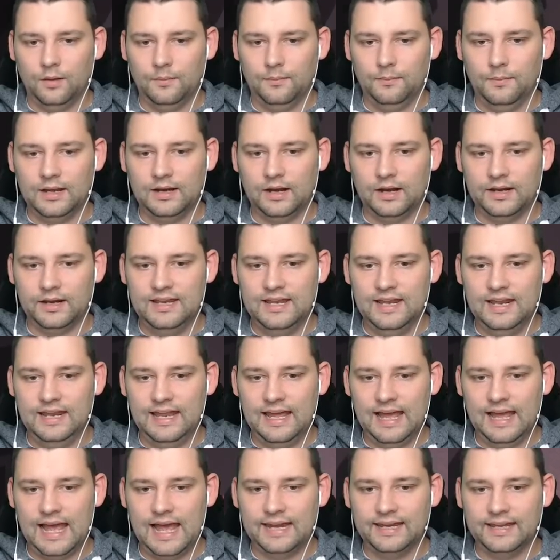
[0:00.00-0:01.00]
Man, I nearly
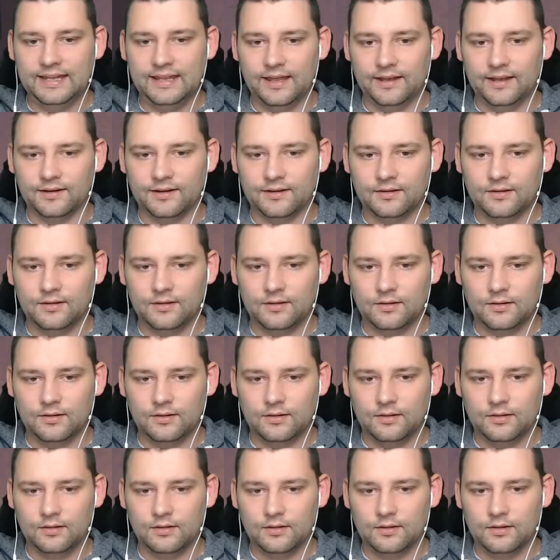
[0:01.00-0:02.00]
had it then.
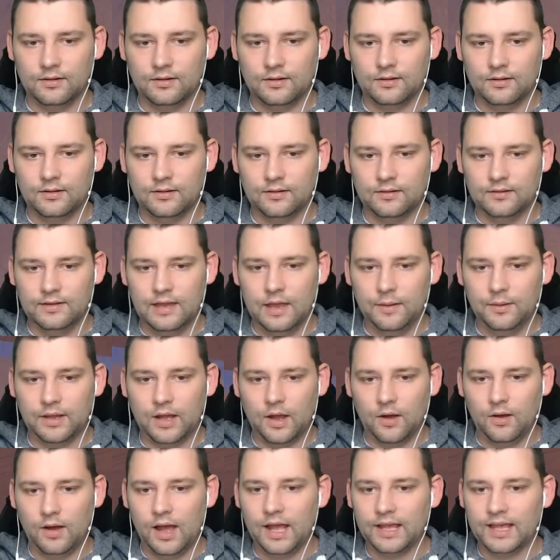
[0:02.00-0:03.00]
There we
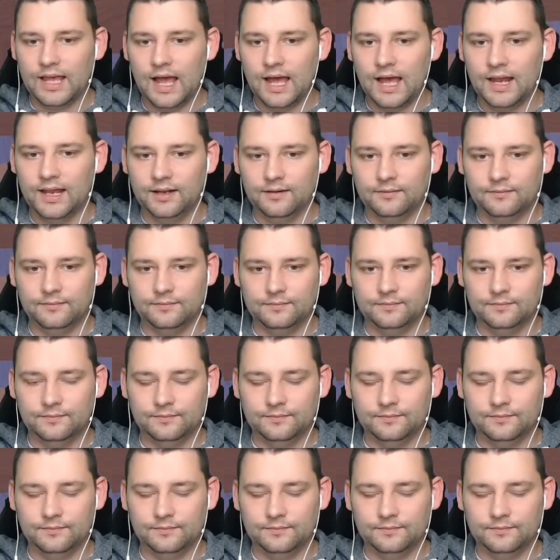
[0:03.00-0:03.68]
go. I got it.